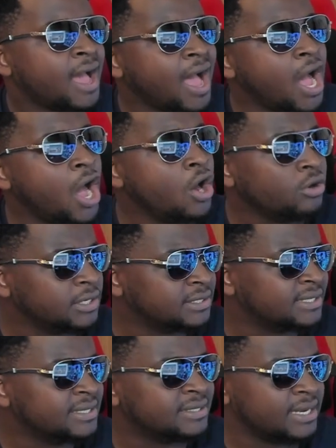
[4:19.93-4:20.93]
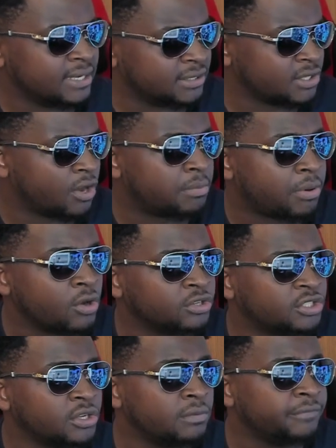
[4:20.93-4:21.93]
How old is these niggas though, bro?
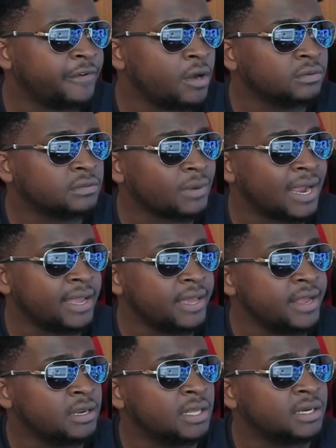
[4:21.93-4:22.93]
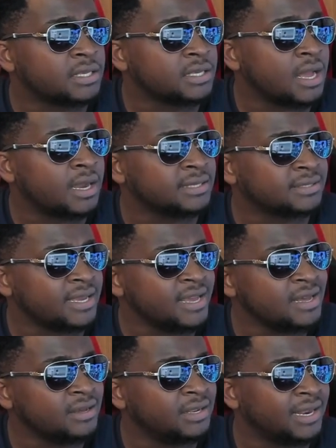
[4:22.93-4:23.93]
Folks right here look young as
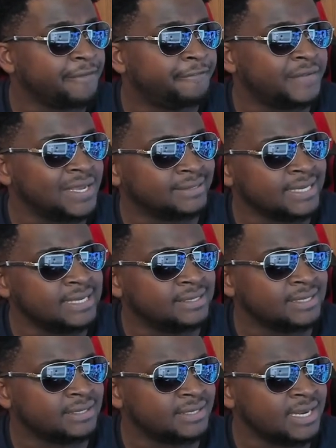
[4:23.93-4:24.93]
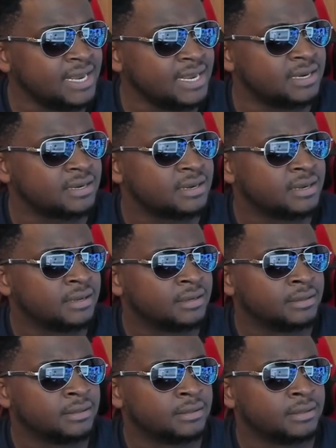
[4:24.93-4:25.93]
hell. Look like 15, 16.
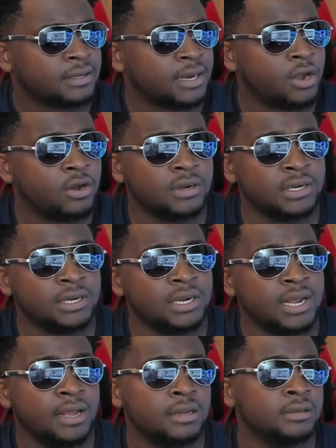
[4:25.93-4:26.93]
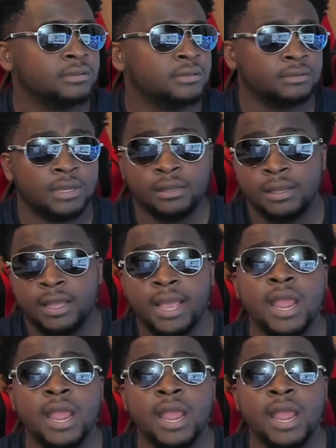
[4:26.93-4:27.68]
Are they older than that? I don't know.